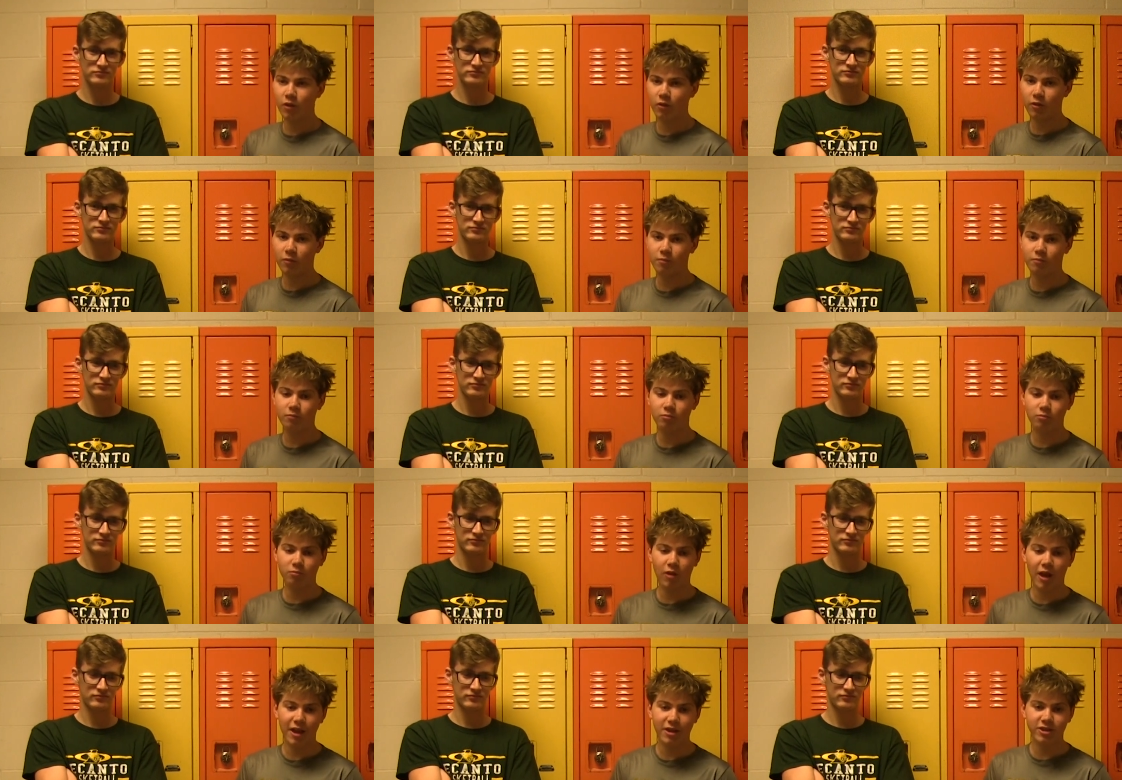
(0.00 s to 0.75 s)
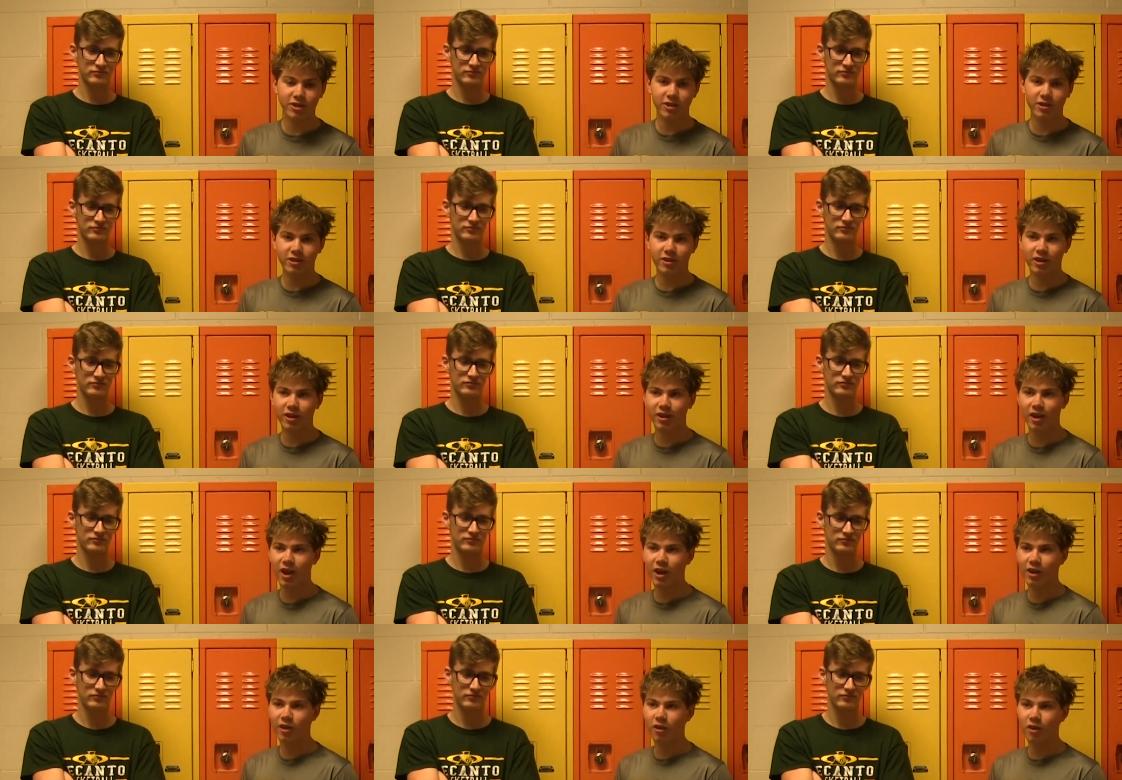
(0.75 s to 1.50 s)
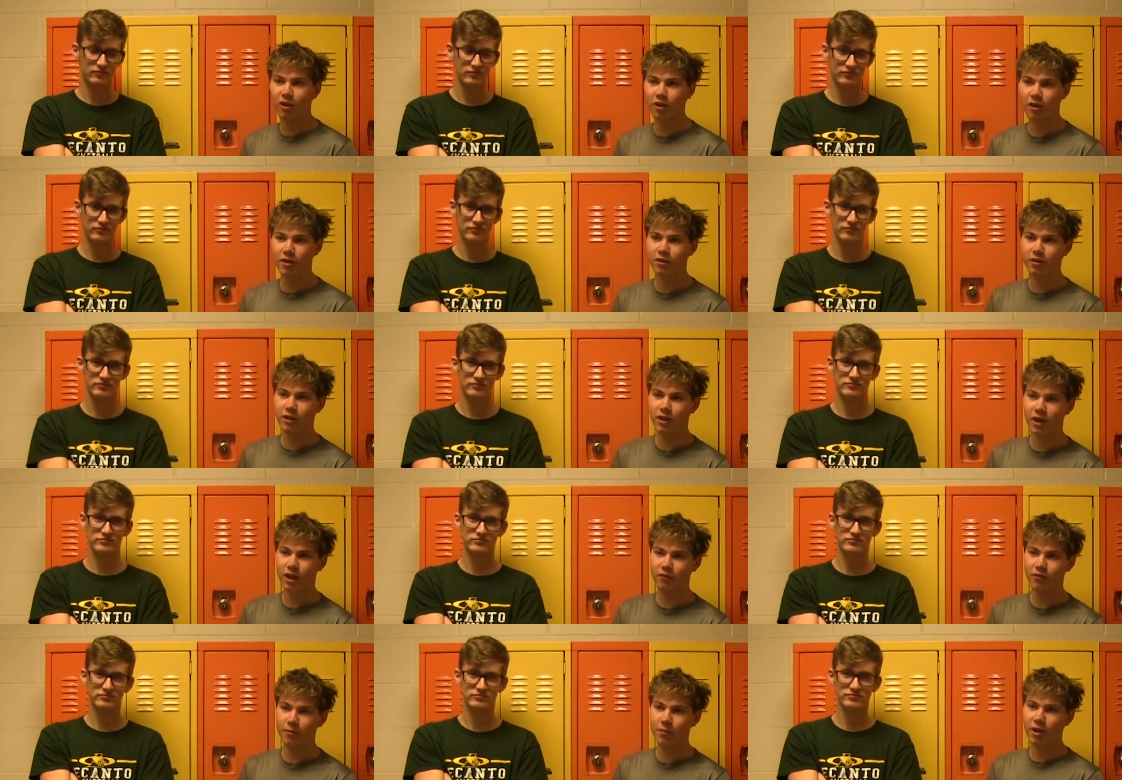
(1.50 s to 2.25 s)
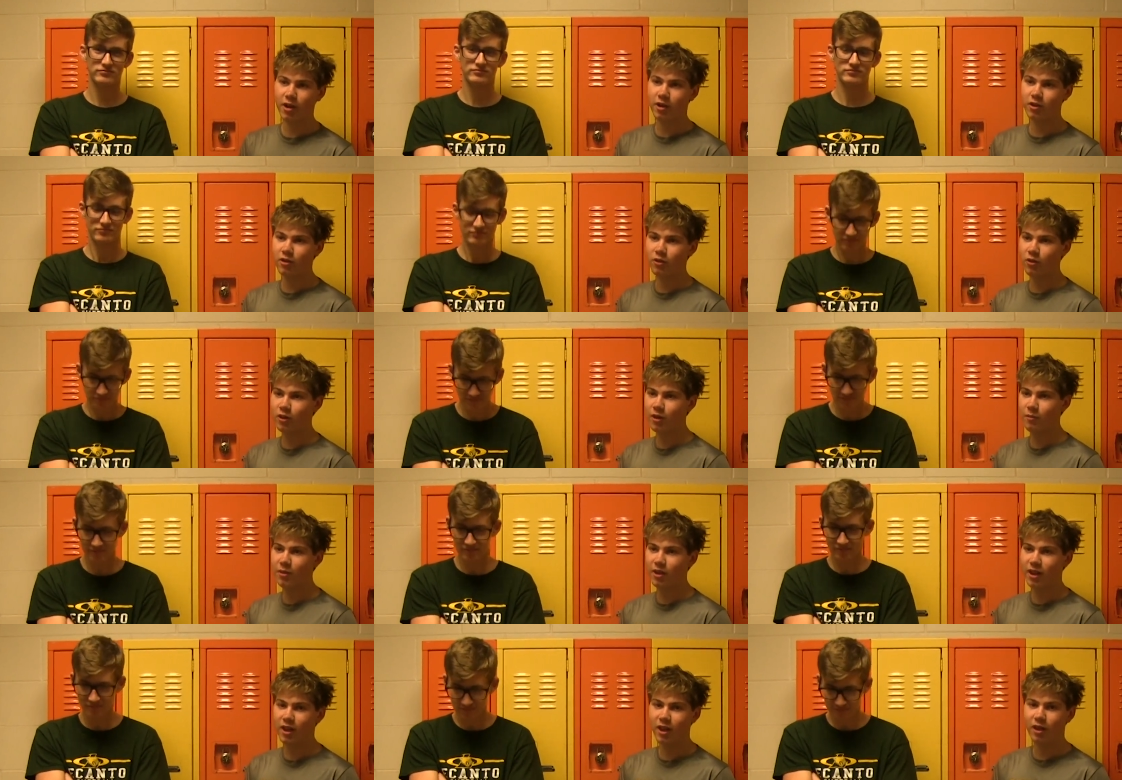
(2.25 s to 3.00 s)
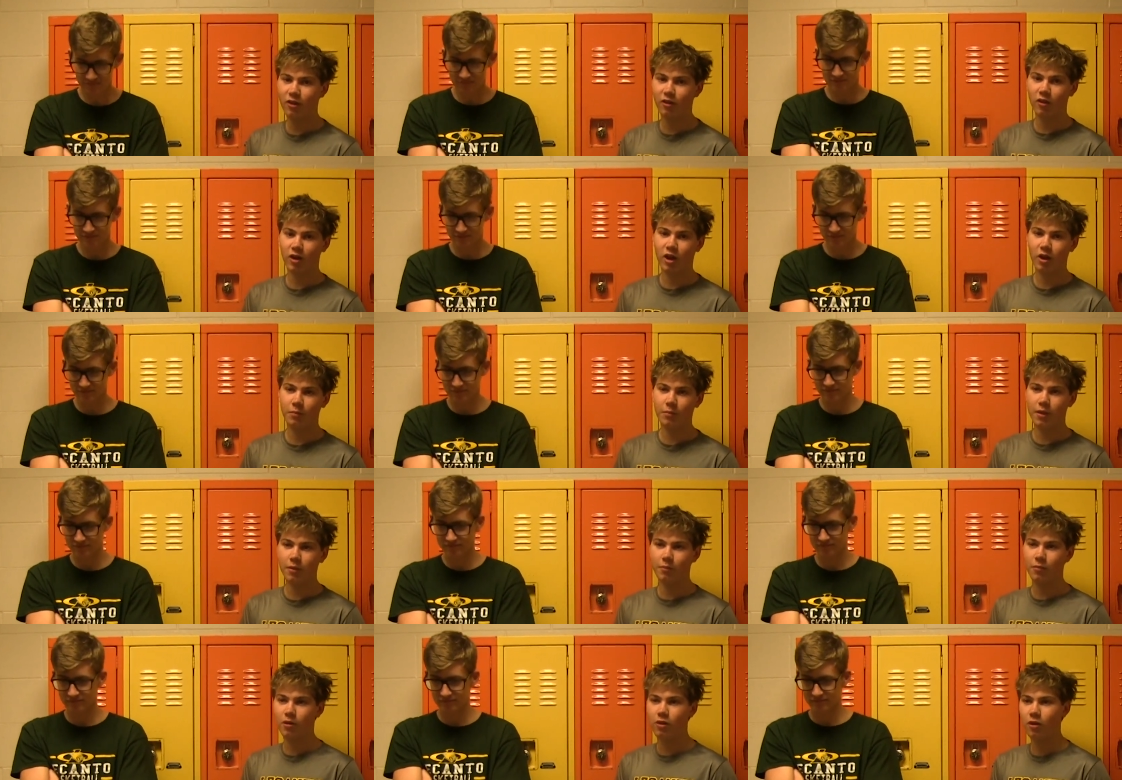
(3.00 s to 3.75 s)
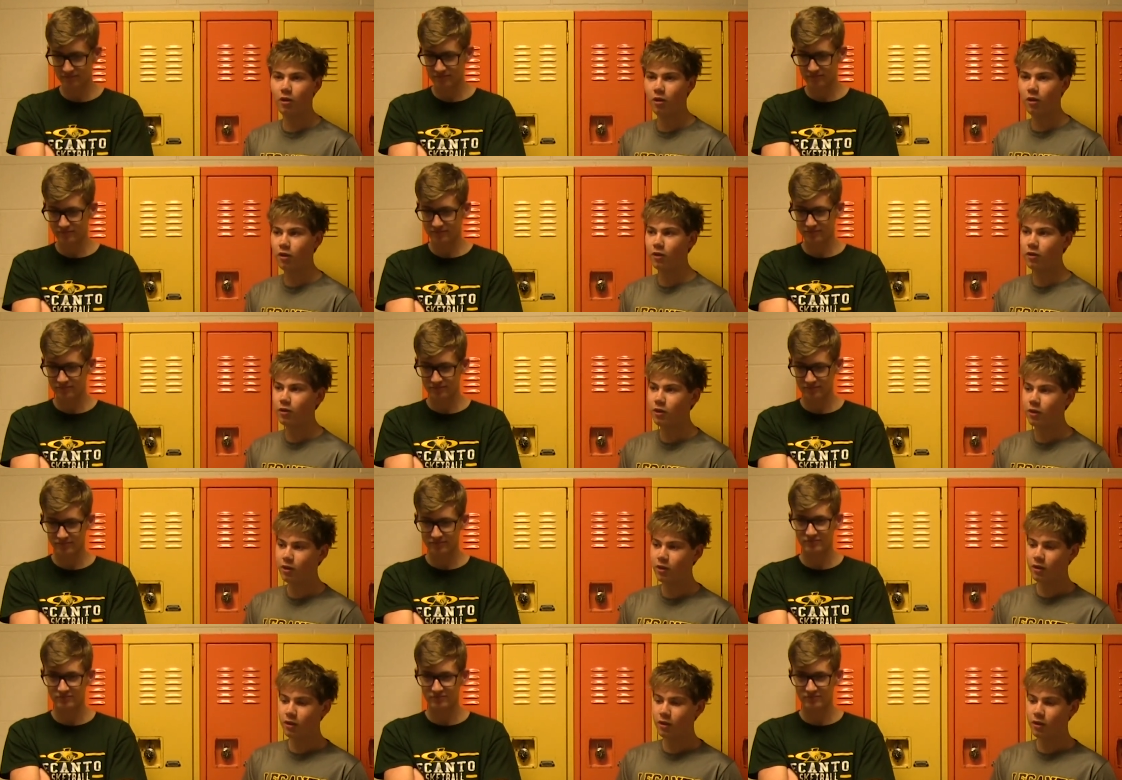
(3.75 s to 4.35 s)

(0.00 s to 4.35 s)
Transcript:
Speaker 1: a legend and an icon, and everybody knew him, and it hit a lot of people hard.